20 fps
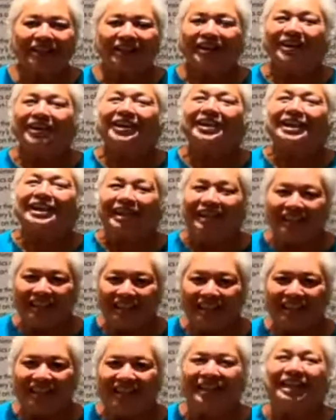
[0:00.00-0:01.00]
are
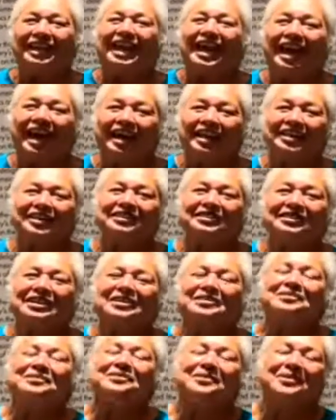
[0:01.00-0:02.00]
in the
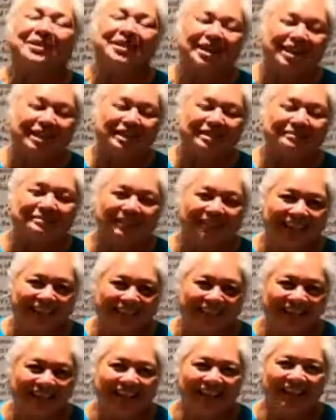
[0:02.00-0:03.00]
gallery with
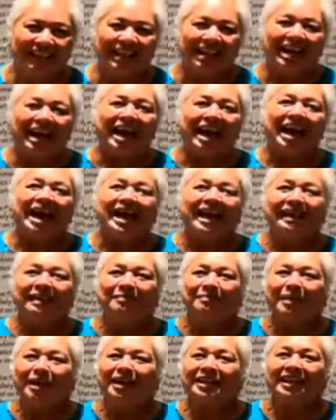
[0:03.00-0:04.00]
me.
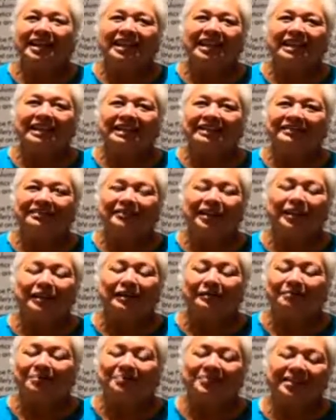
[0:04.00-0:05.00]
I'm kind of
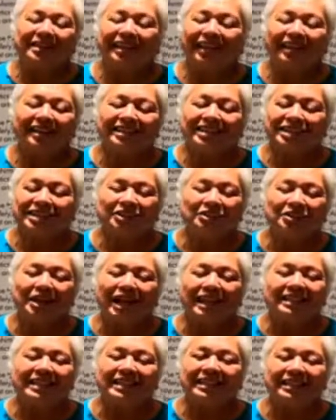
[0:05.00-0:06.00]
um,
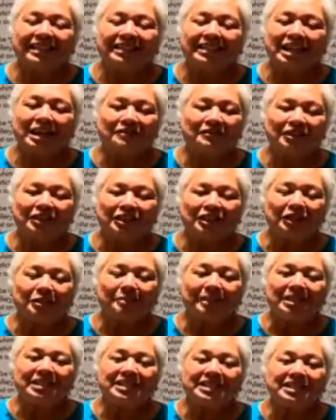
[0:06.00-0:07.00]
distracted and laughing a little
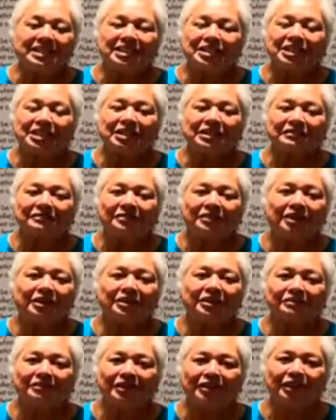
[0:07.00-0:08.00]
bit. This is a
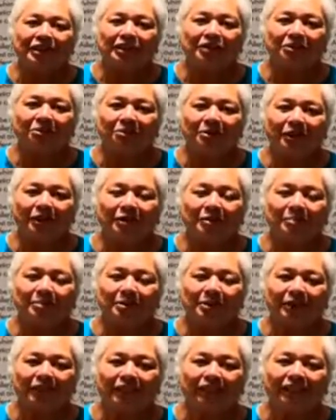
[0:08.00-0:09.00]
very, very
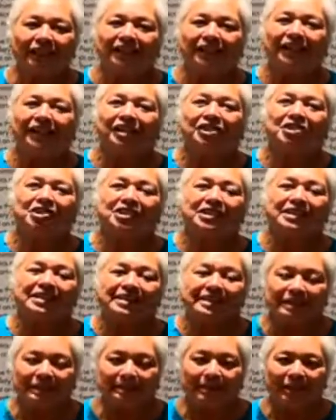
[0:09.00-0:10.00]
incredibly engaging
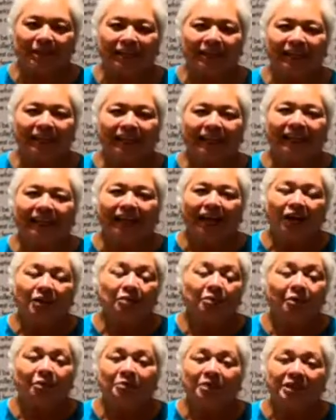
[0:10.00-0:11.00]
exhibit.
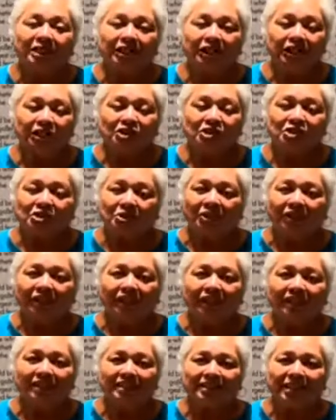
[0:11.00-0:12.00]
I really enjoy
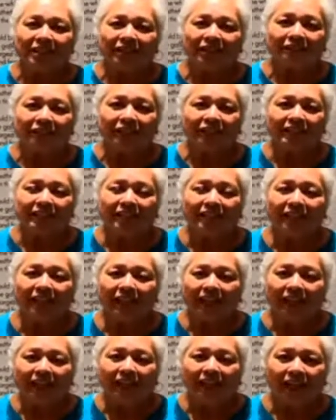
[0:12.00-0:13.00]
it and love it.
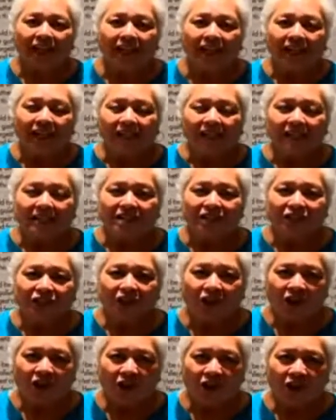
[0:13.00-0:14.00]
Uh, it's
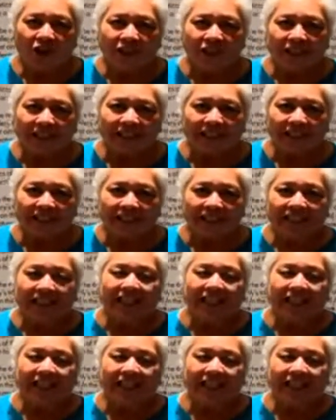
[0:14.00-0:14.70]
called the